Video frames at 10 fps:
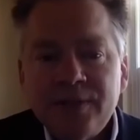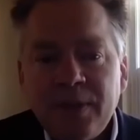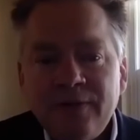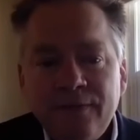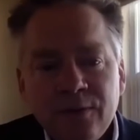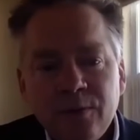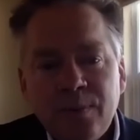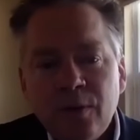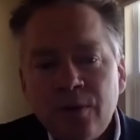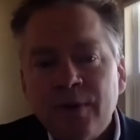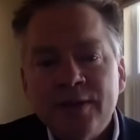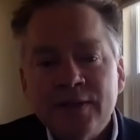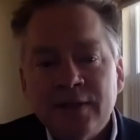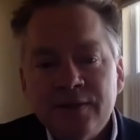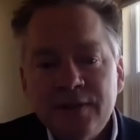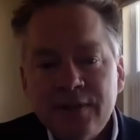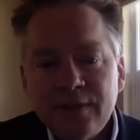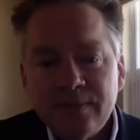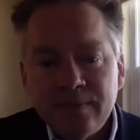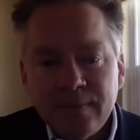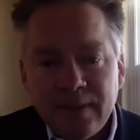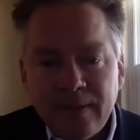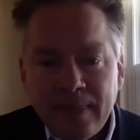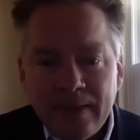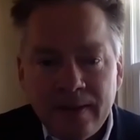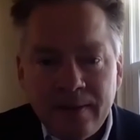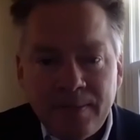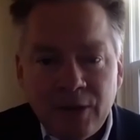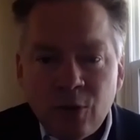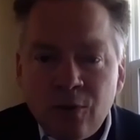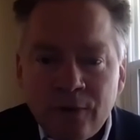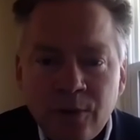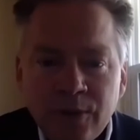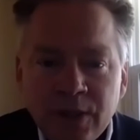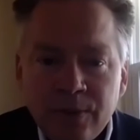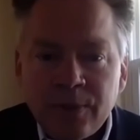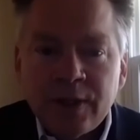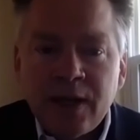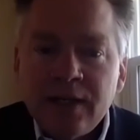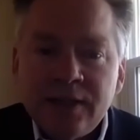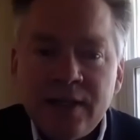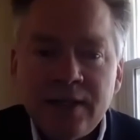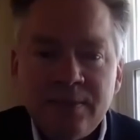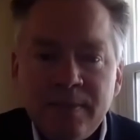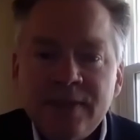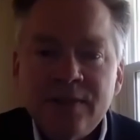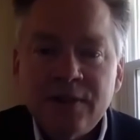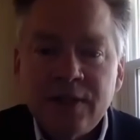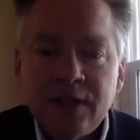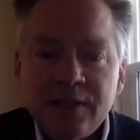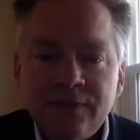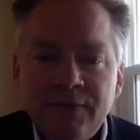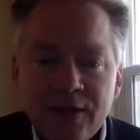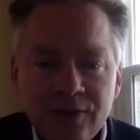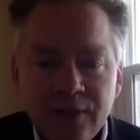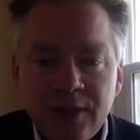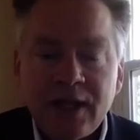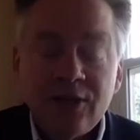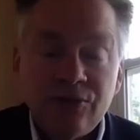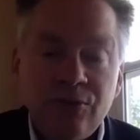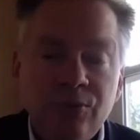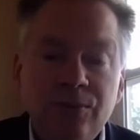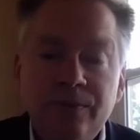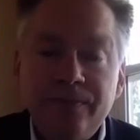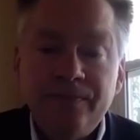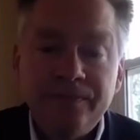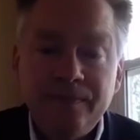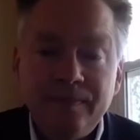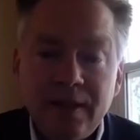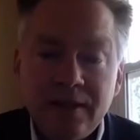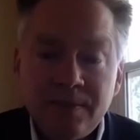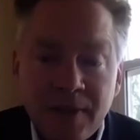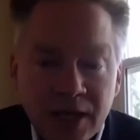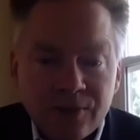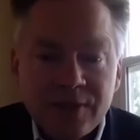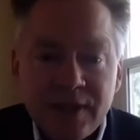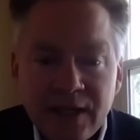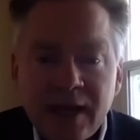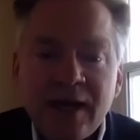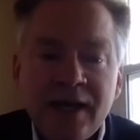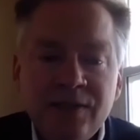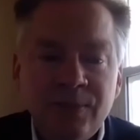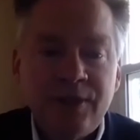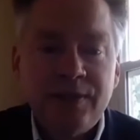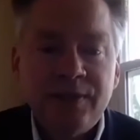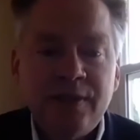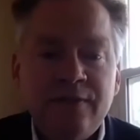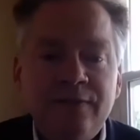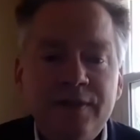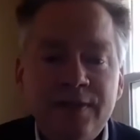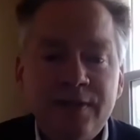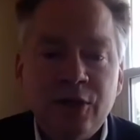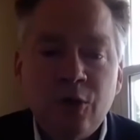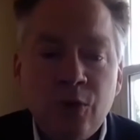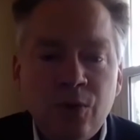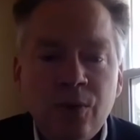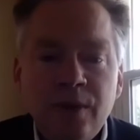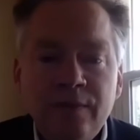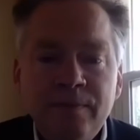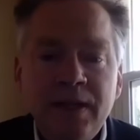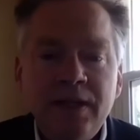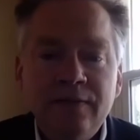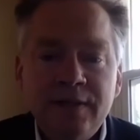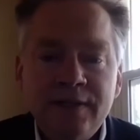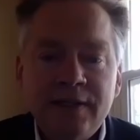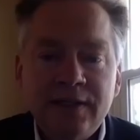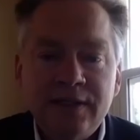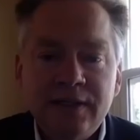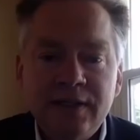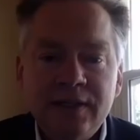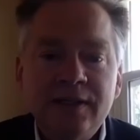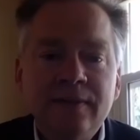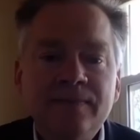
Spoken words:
by further polarizing our system by overloading it with content and messaging that is factually not true. Democracy at odds with itself is the goal of many of these entities,